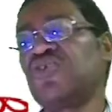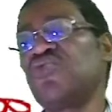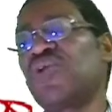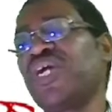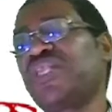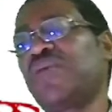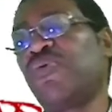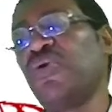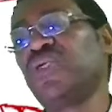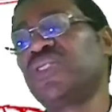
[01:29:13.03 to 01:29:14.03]
get the
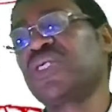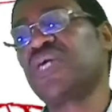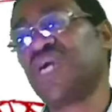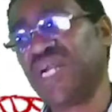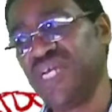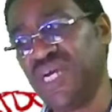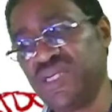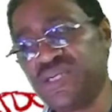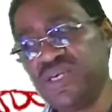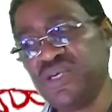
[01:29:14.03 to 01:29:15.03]
point clearly.
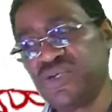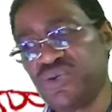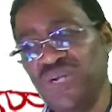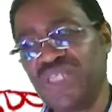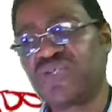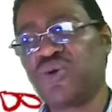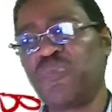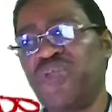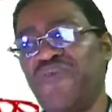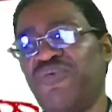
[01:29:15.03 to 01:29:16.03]
Let's stop
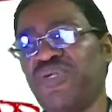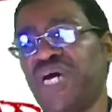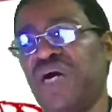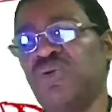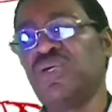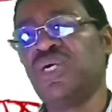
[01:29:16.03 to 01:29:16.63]
there for now.